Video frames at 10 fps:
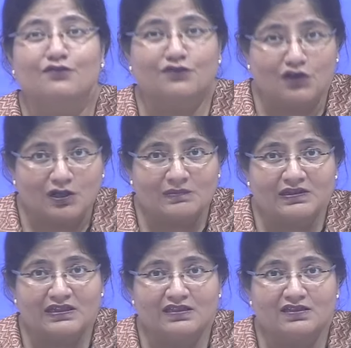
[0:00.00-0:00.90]
from
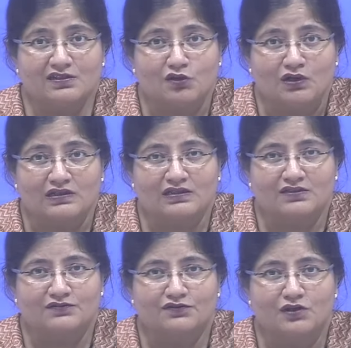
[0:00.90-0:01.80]

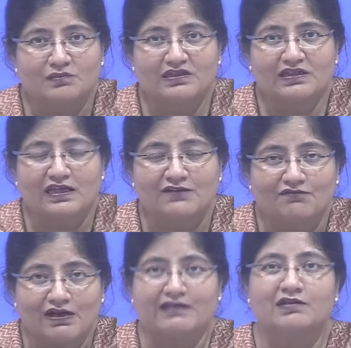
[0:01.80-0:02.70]
the
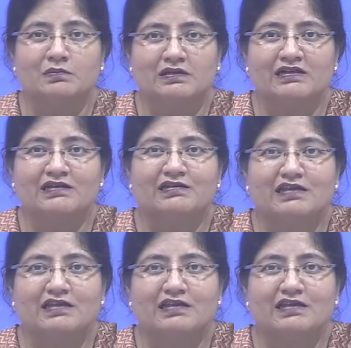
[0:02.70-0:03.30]
environment,